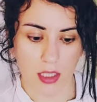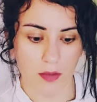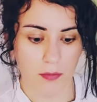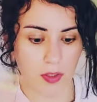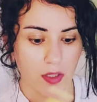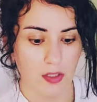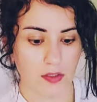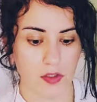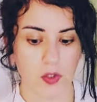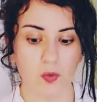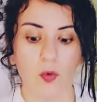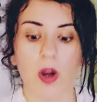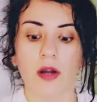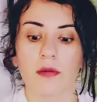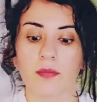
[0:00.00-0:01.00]
because
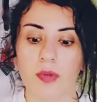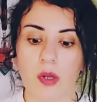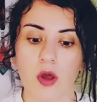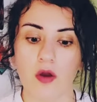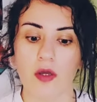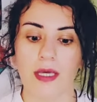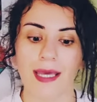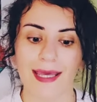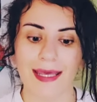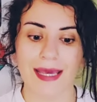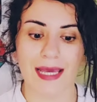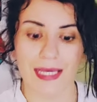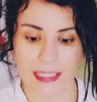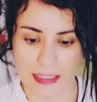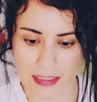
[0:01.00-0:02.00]
you are blocking
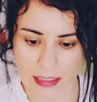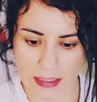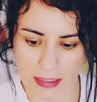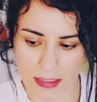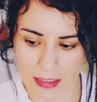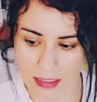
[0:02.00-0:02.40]
it